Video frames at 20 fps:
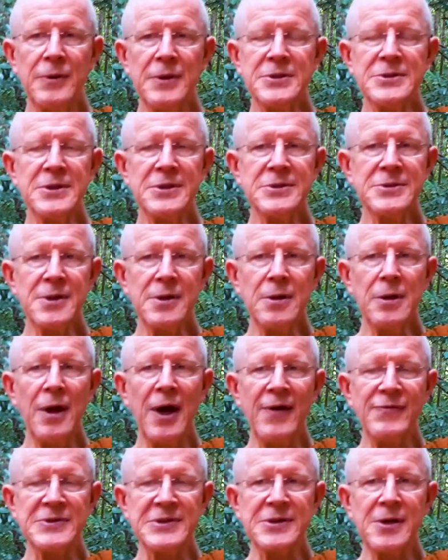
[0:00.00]
This is the
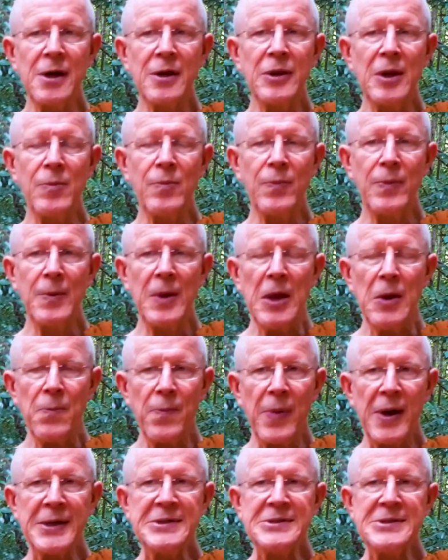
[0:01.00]
lifestyle that
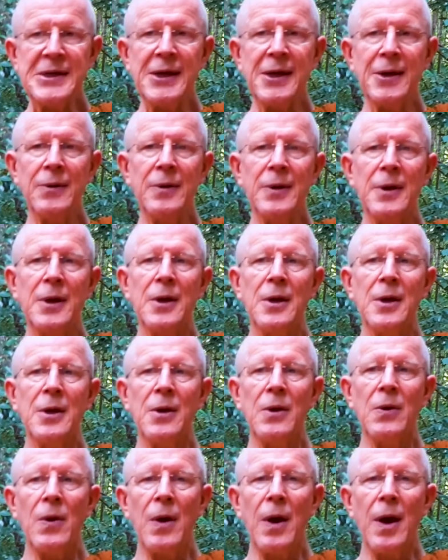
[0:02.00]
Bhante
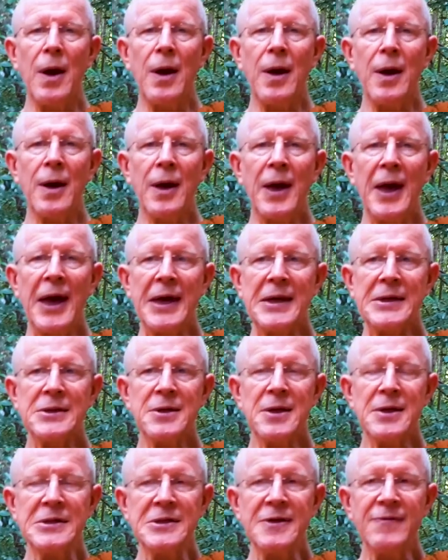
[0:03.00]

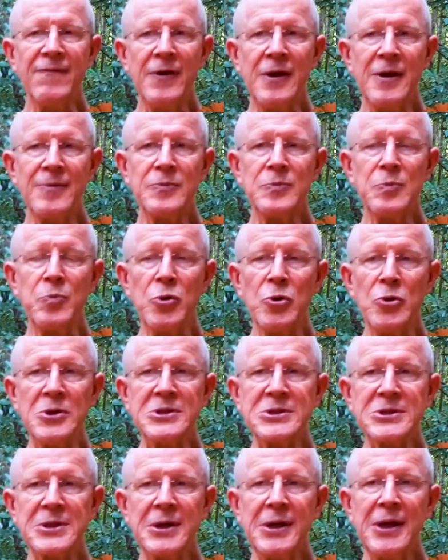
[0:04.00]
had developed
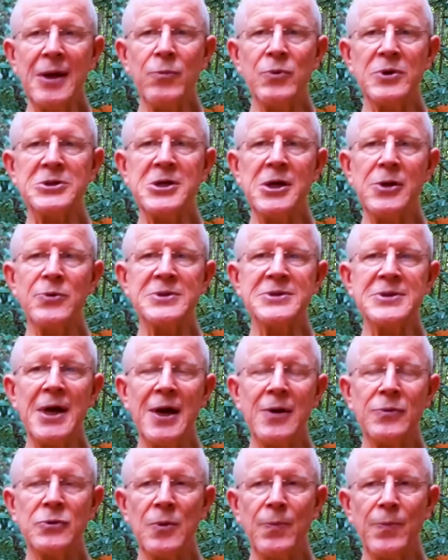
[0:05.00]
personally, which he was
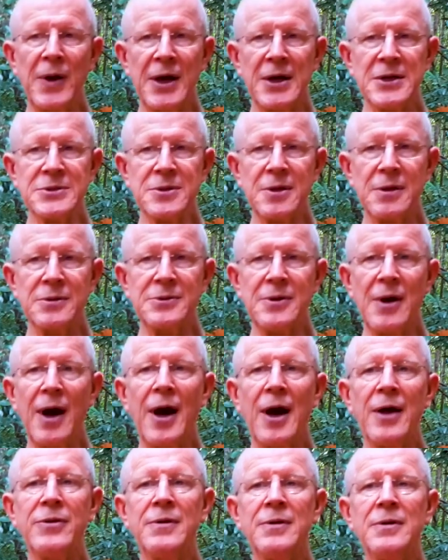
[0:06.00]
able to pass on to
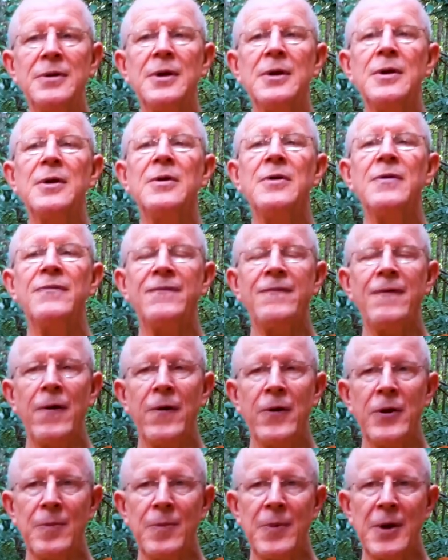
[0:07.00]
other
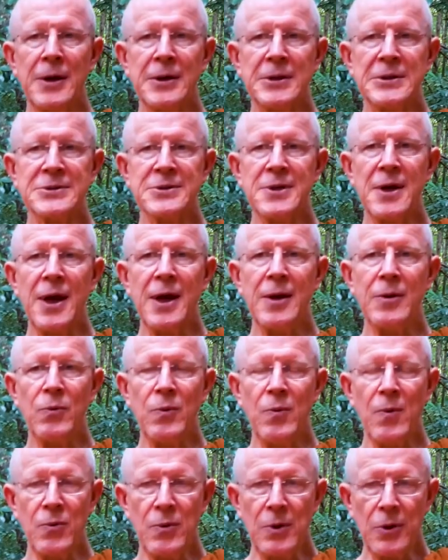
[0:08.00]
foreign monks
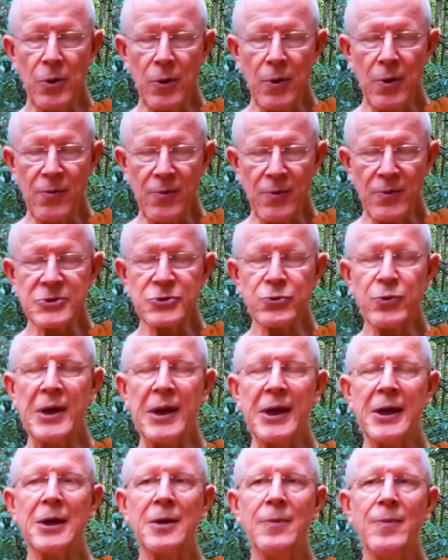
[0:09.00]
and Sri
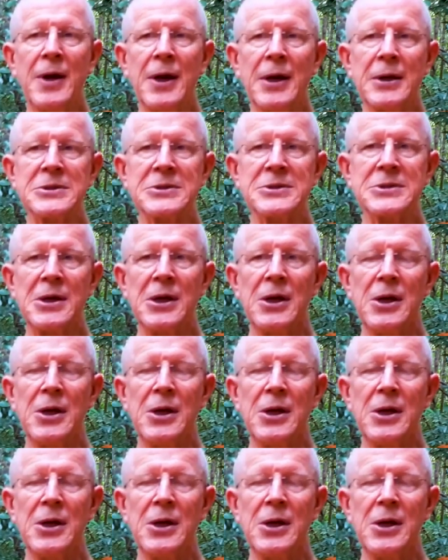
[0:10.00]
Lankan monks.